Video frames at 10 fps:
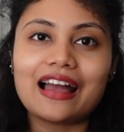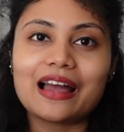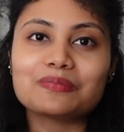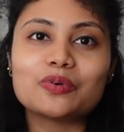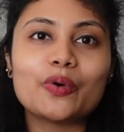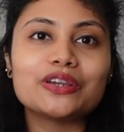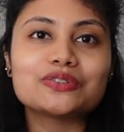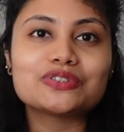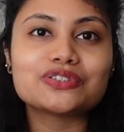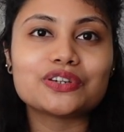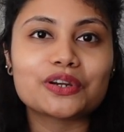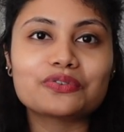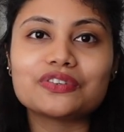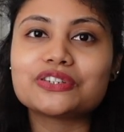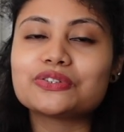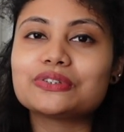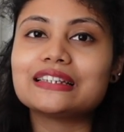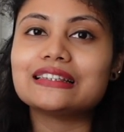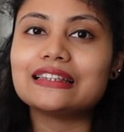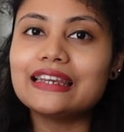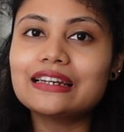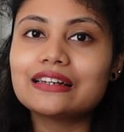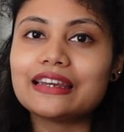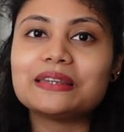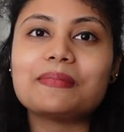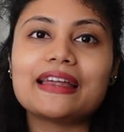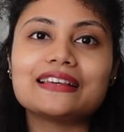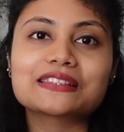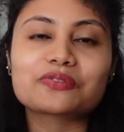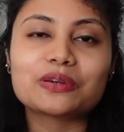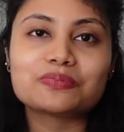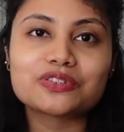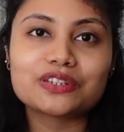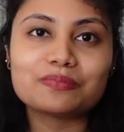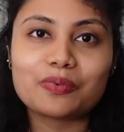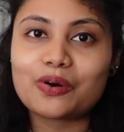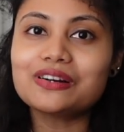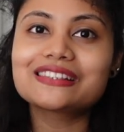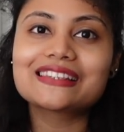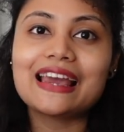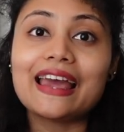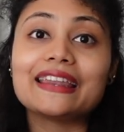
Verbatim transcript: I'm going to share with you the link in my description box